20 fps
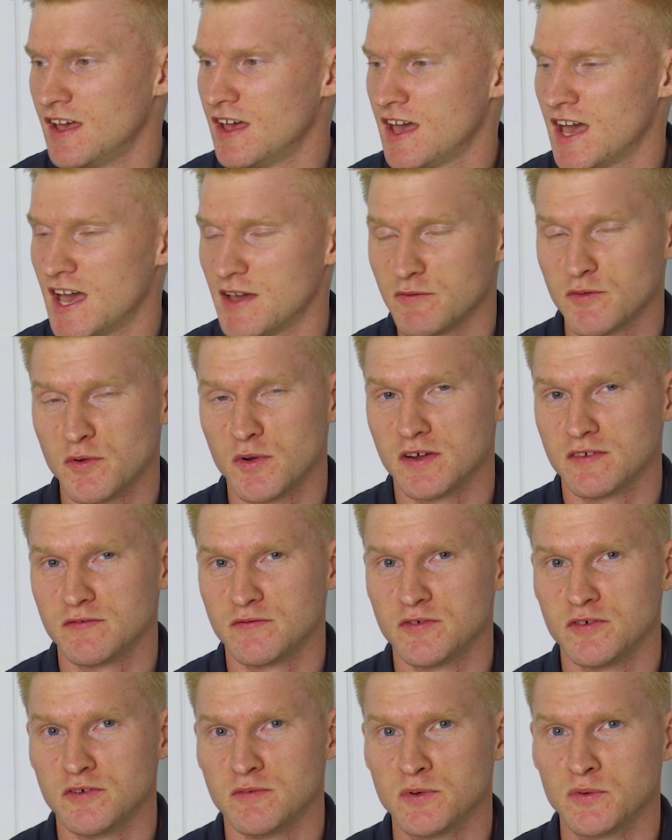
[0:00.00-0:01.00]
have quite a
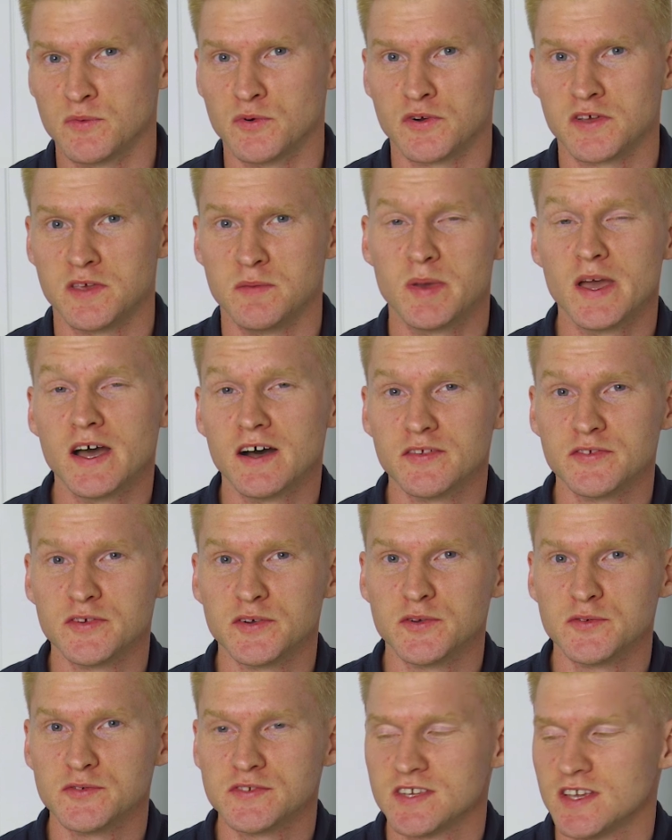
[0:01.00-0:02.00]
few Milwaukee power
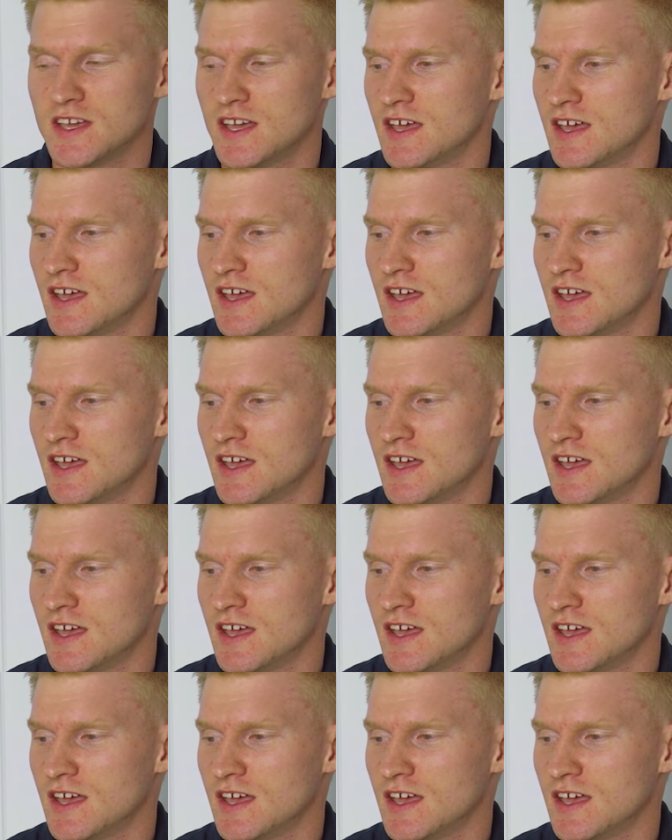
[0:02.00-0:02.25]
tools